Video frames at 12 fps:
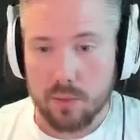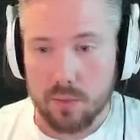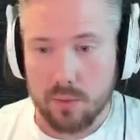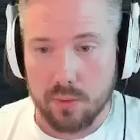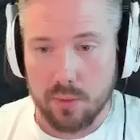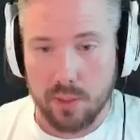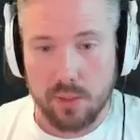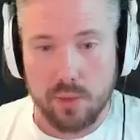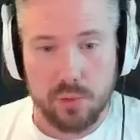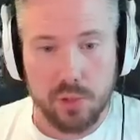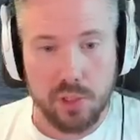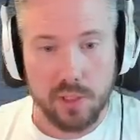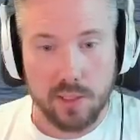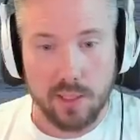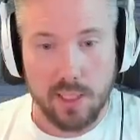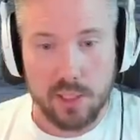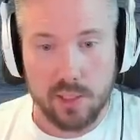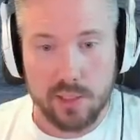Yeah, no shit. It
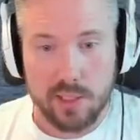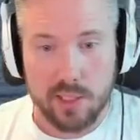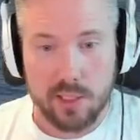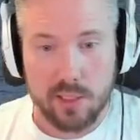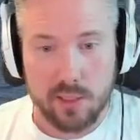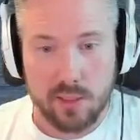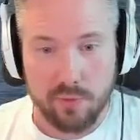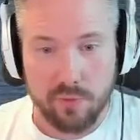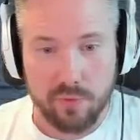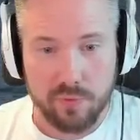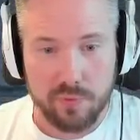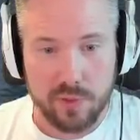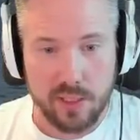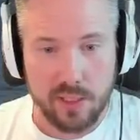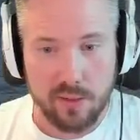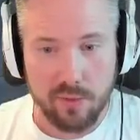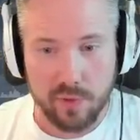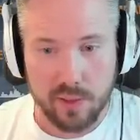actually sits
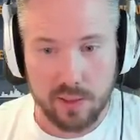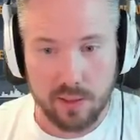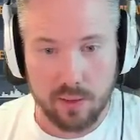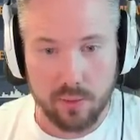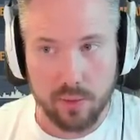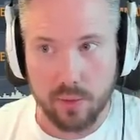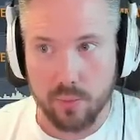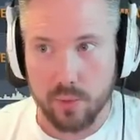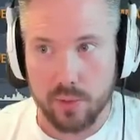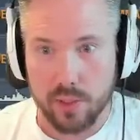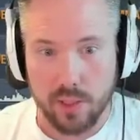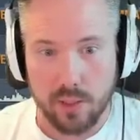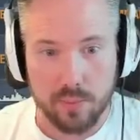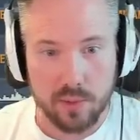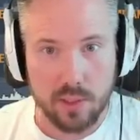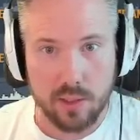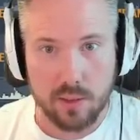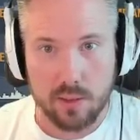significantly lower in the water than the
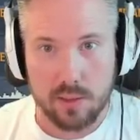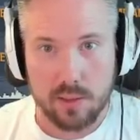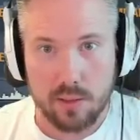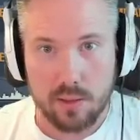Montana does.